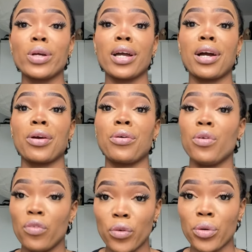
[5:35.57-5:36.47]
You can
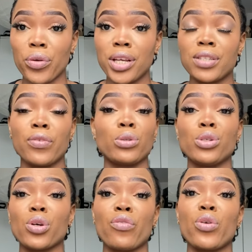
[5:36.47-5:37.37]
go for it. For
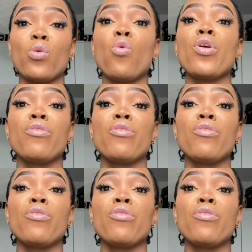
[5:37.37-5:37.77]
those of you who,